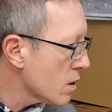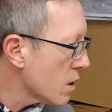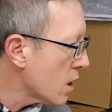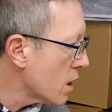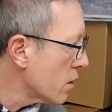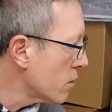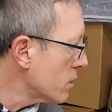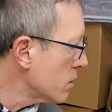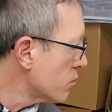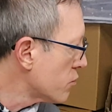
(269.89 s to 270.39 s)

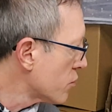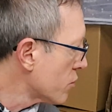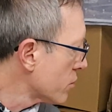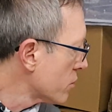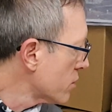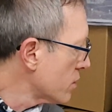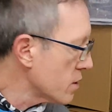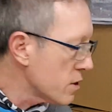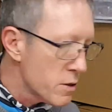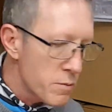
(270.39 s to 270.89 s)
I only
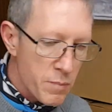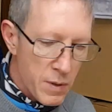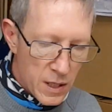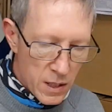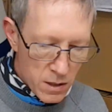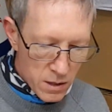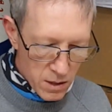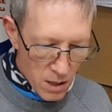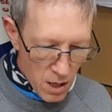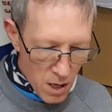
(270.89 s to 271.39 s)
brought this
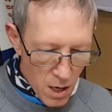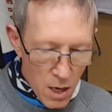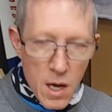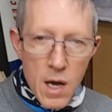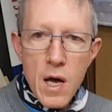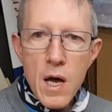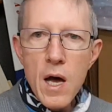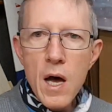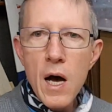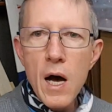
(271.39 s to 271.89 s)
piece.
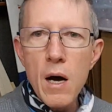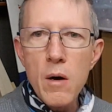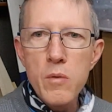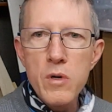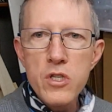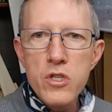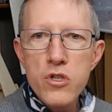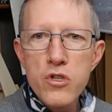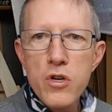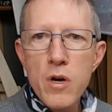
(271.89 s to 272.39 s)
I
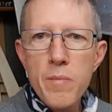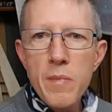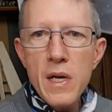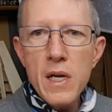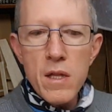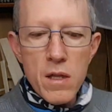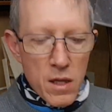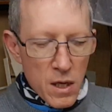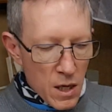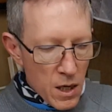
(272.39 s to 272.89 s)
was
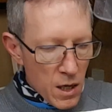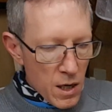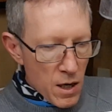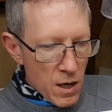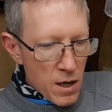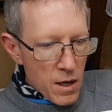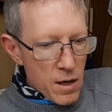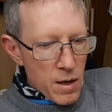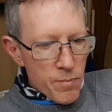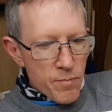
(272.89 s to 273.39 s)
trimming the
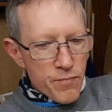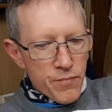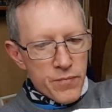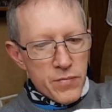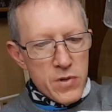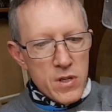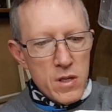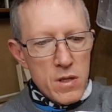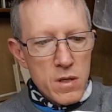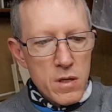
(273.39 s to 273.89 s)

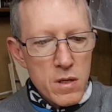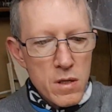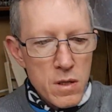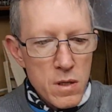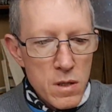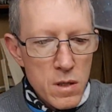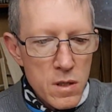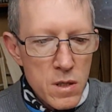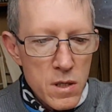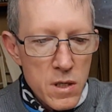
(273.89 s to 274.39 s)

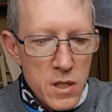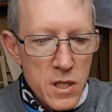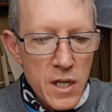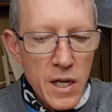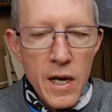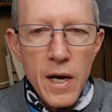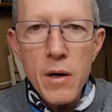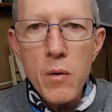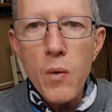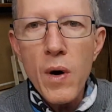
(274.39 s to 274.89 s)

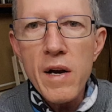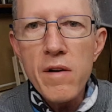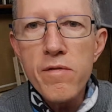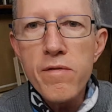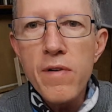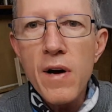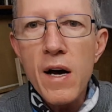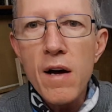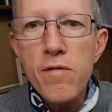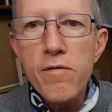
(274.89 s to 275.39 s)

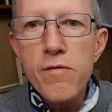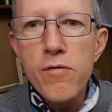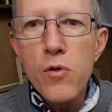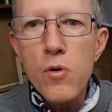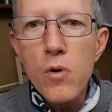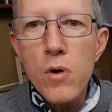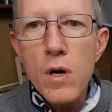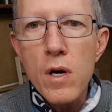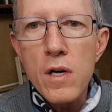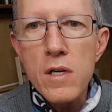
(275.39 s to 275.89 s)

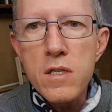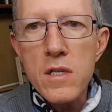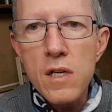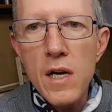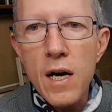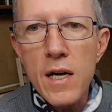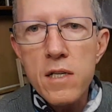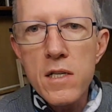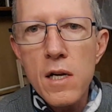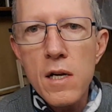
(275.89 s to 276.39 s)
TA154 last
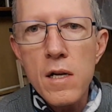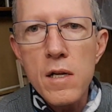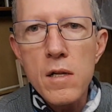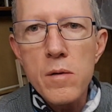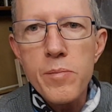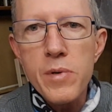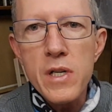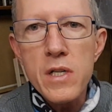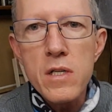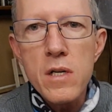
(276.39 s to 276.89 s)
night a little
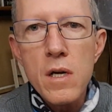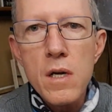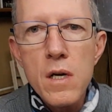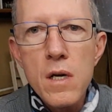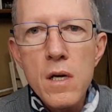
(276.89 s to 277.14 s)
bit.